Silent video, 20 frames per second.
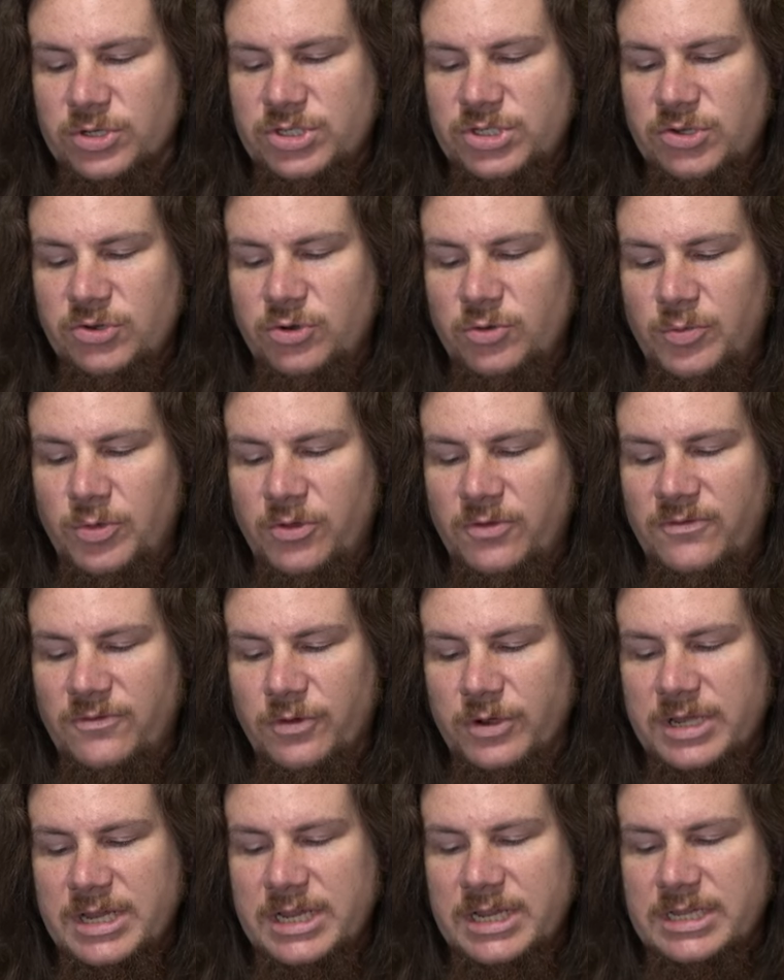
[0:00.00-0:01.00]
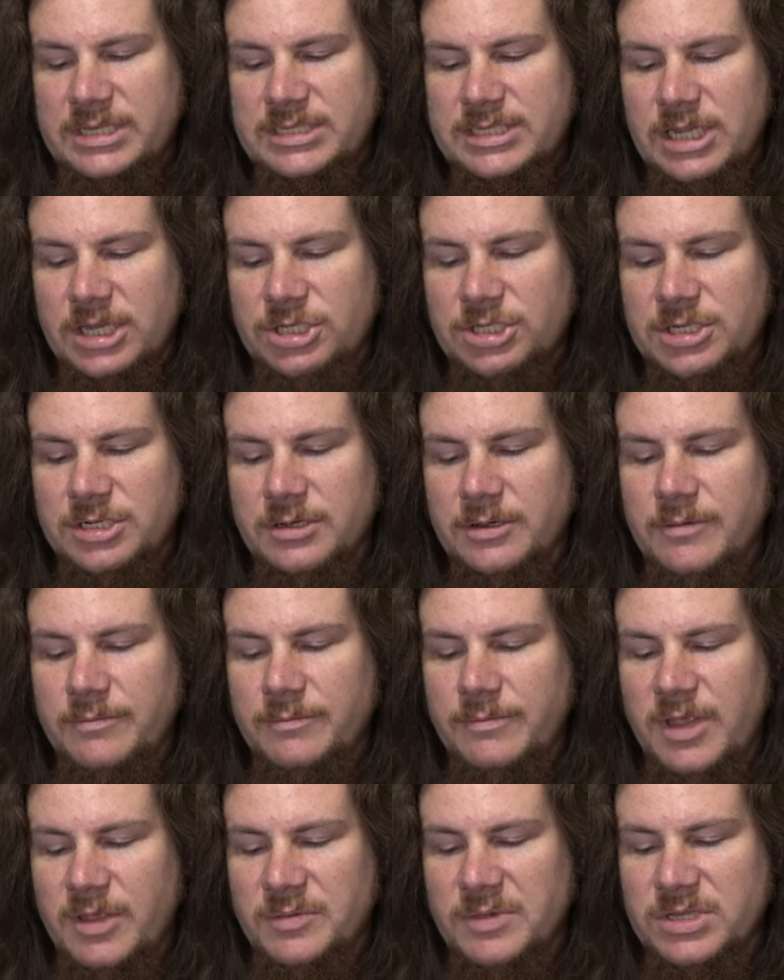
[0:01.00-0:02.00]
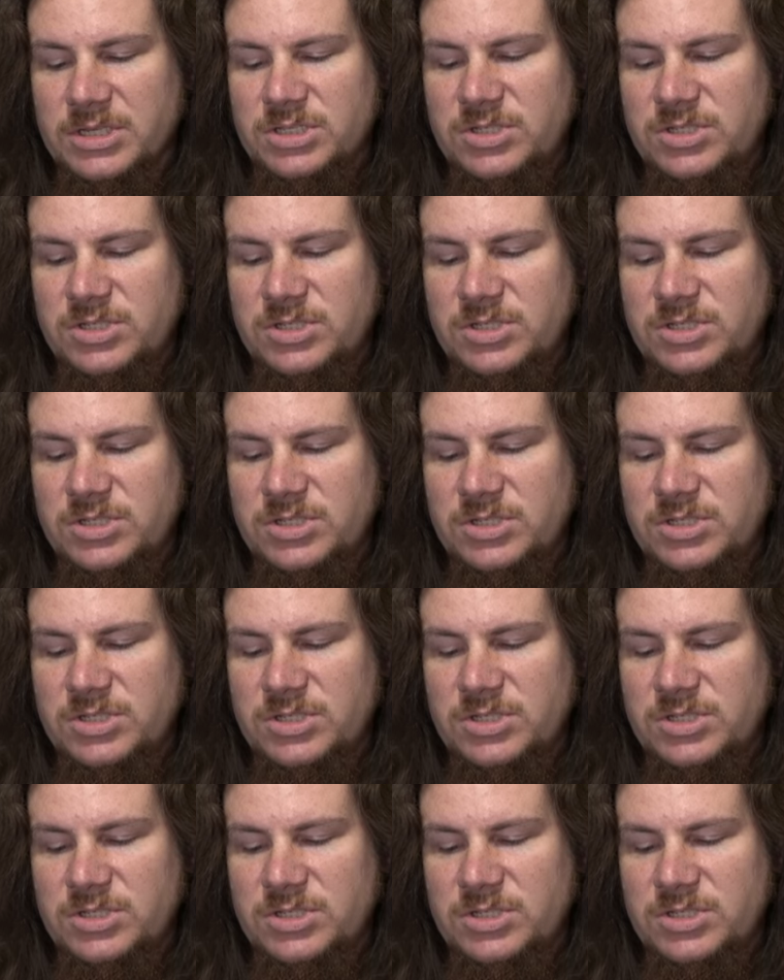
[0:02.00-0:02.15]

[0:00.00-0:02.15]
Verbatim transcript: suitable for deaccession may be